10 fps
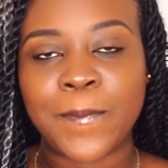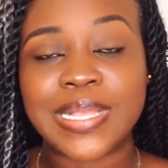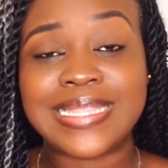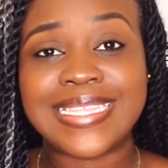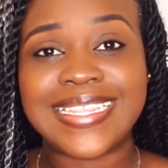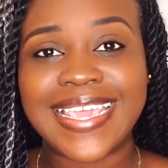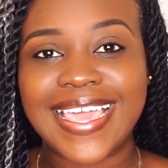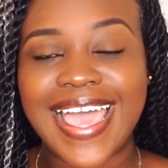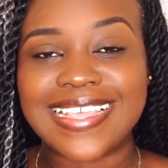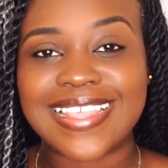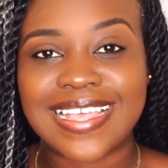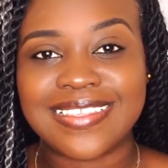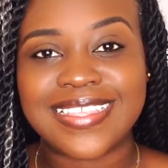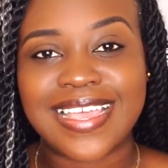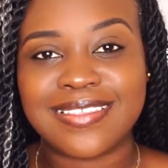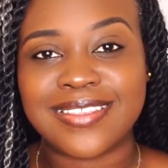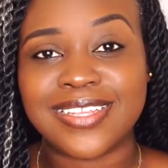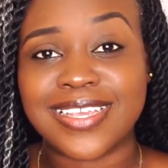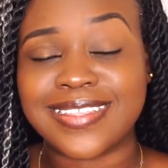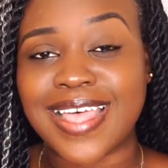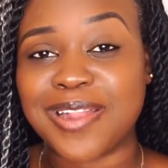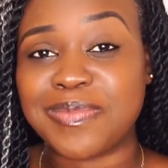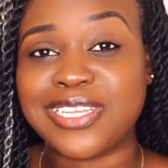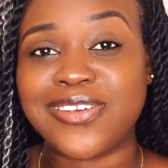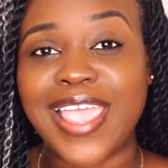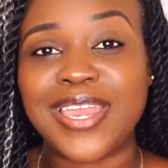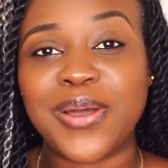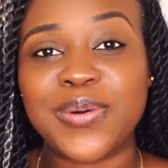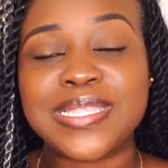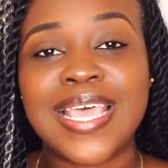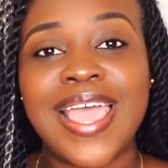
but today guys as the title suggests i'll be trying out